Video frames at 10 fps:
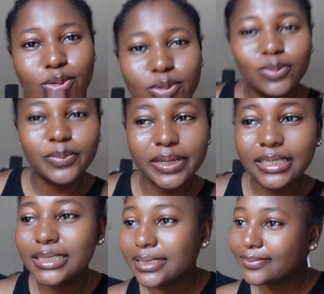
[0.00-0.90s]
to,
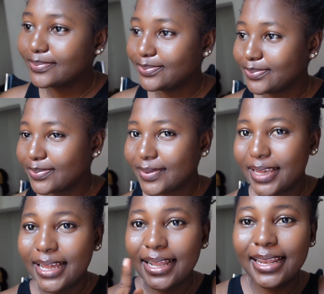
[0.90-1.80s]
but
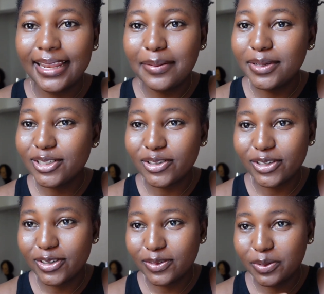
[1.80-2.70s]
let me. Tr
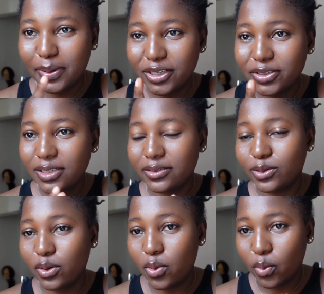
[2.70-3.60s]
the battery is
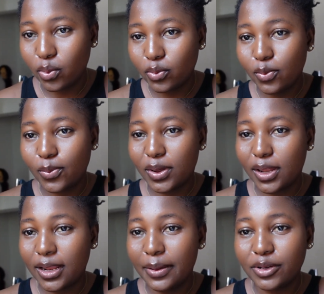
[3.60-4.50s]
low,
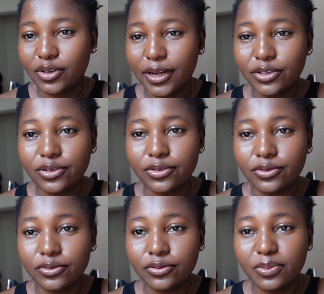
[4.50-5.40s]
but let me try
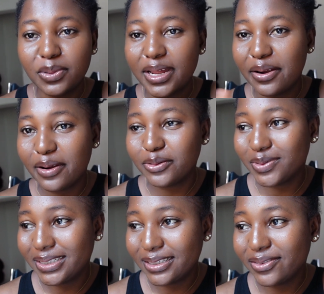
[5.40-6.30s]
to play around
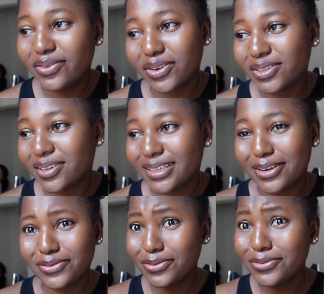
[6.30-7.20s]
with it first, because
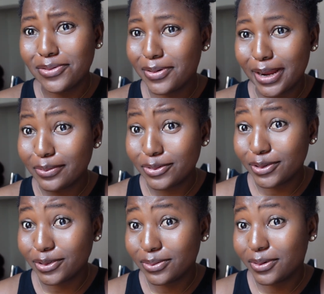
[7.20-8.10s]
I don't know what I'm
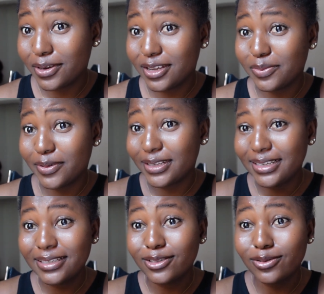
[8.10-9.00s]
doing, to be honest. But
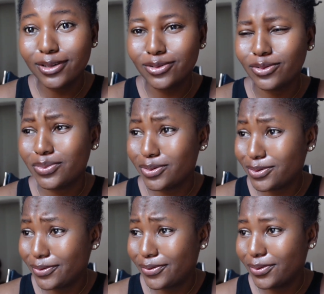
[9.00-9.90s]
this is looking so
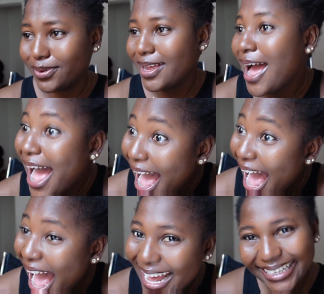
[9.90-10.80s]
beautiful.
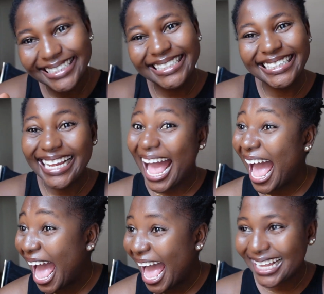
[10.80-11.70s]

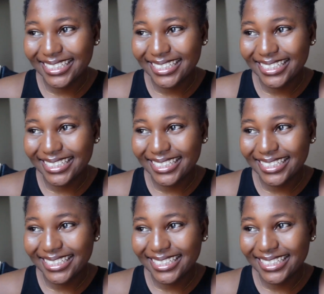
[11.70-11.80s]
Ah!